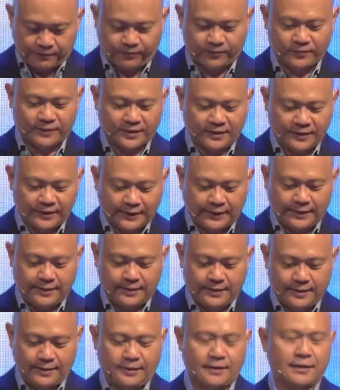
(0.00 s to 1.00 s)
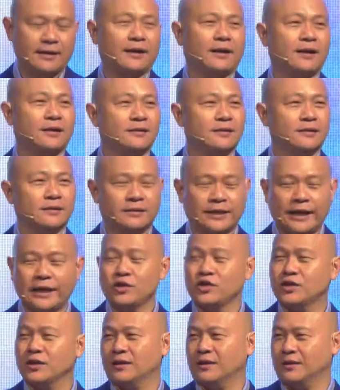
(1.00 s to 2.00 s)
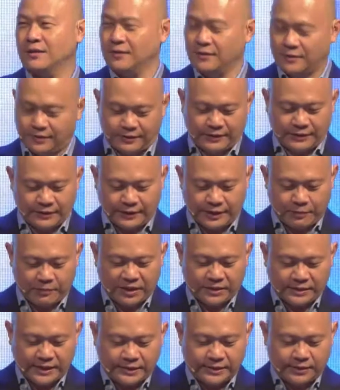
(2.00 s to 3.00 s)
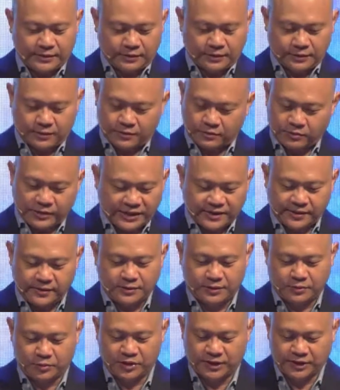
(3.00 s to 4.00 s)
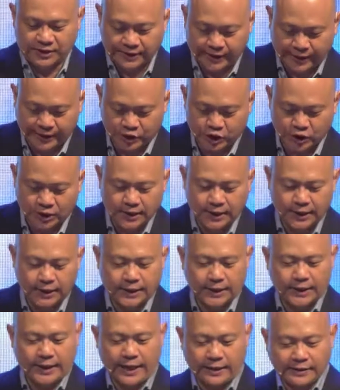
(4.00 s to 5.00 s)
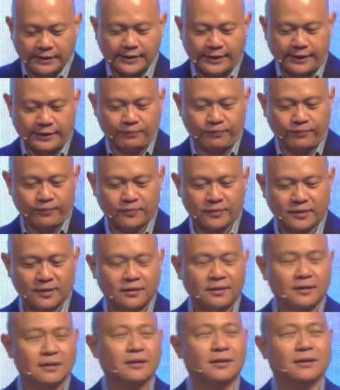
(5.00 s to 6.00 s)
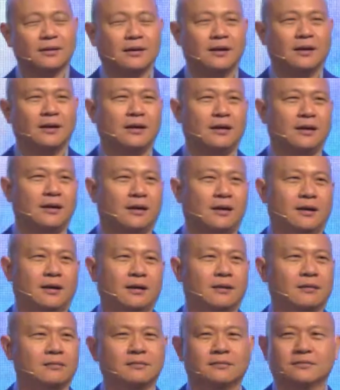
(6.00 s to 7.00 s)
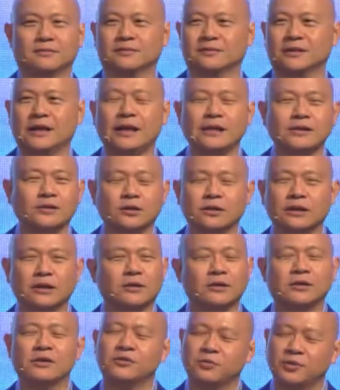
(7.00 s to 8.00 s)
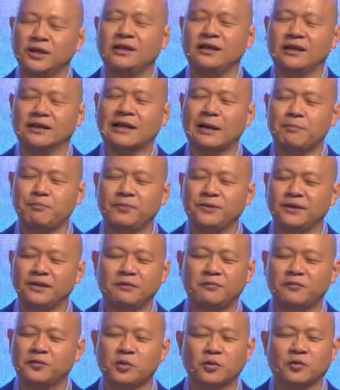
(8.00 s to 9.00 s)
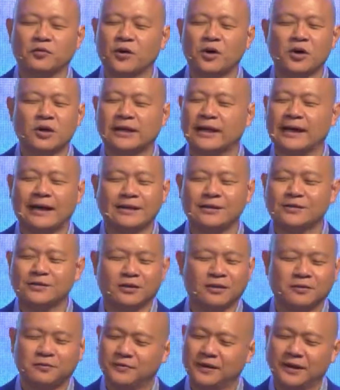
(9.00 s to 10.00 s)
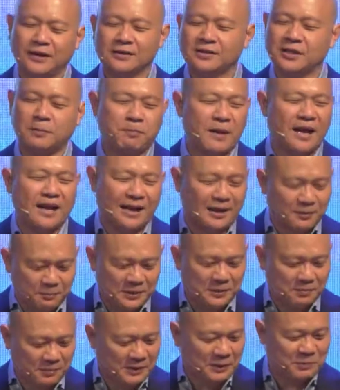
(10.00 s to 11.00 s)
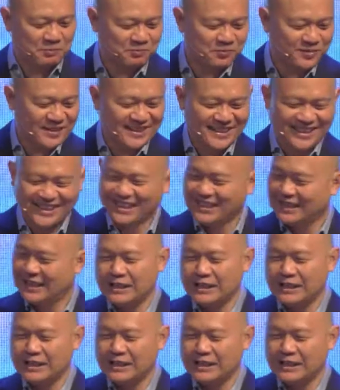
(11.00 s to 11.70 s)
Okay, and the danger that my retina would detach anytime. Okay, so it's really a company filled with all kinds of chapalang people. It's